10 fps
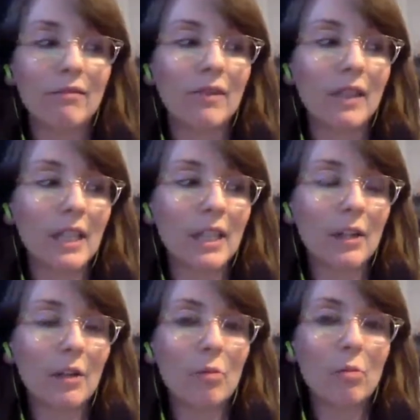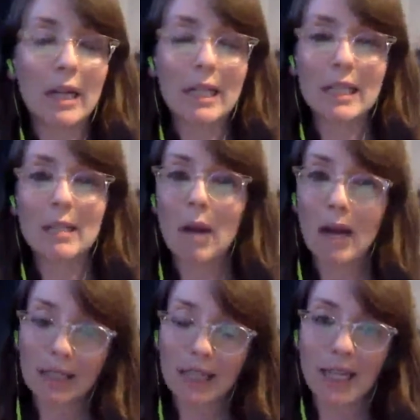video, branding,
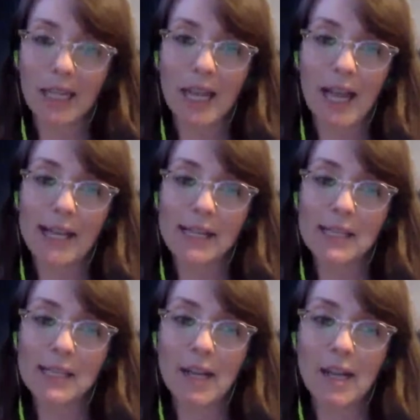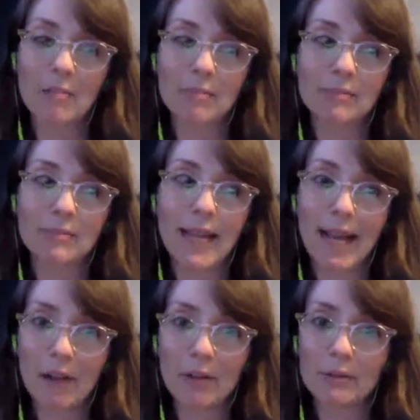marketing, and
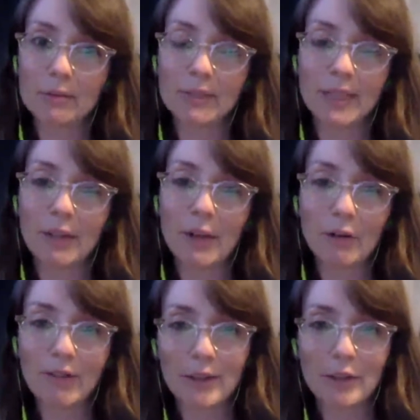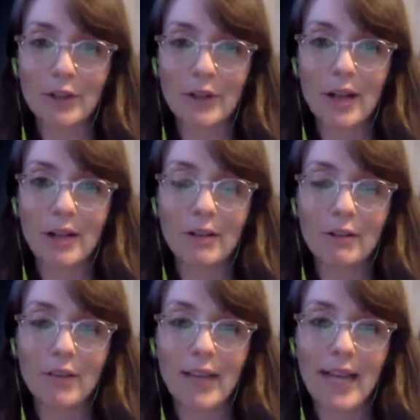now, co-founder
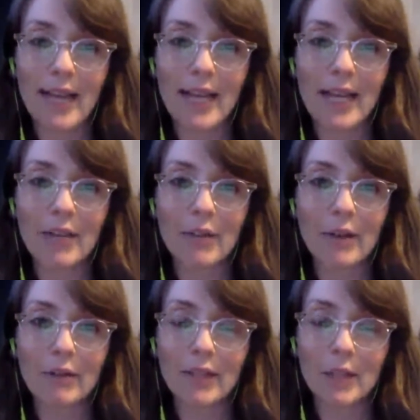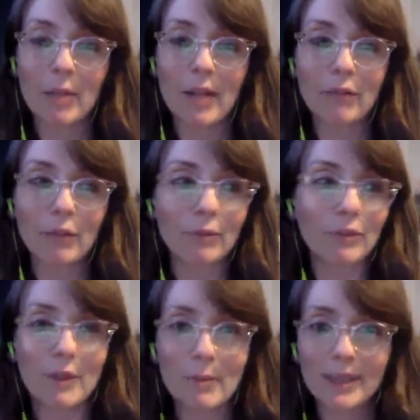of a crowdfunding platform
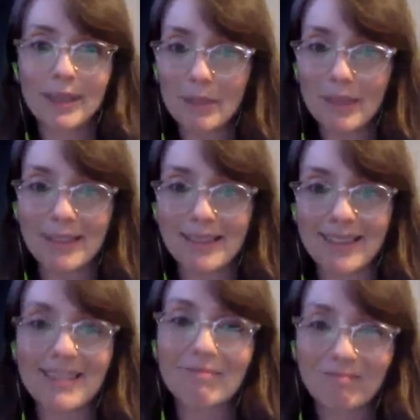for female-led businesses.